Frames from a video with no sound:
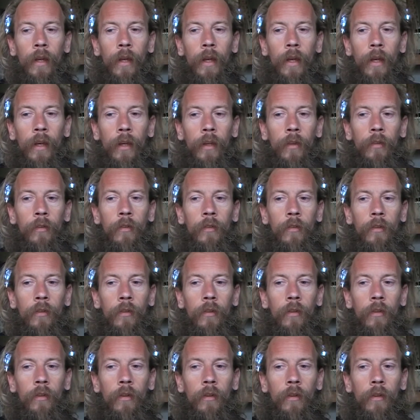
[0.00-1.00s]
is
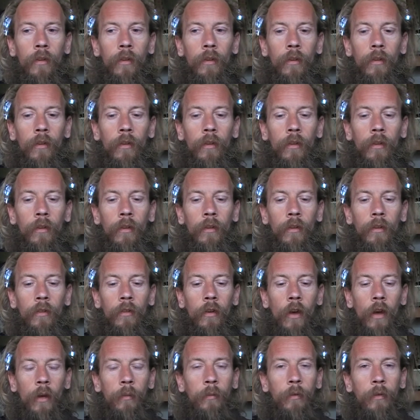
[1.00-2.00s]

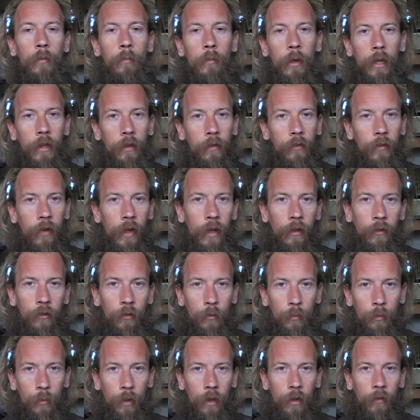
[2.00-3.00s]
times in
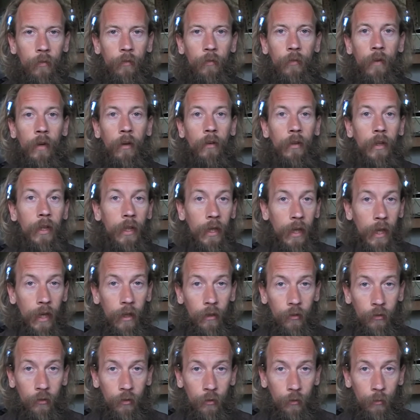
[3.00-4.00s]
meditation where I've felt
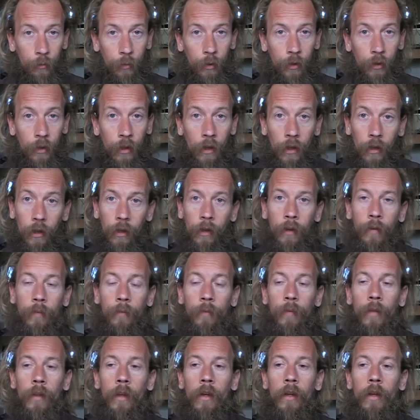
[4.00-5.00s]
connection with her,
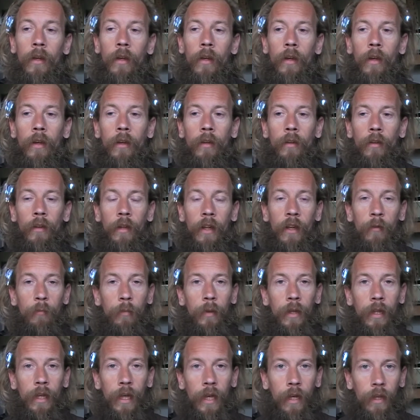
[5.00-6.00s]
they've
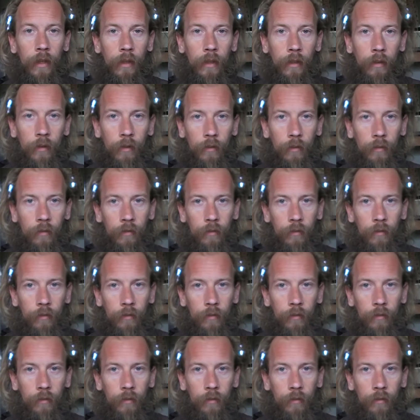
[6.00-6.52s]
been getting...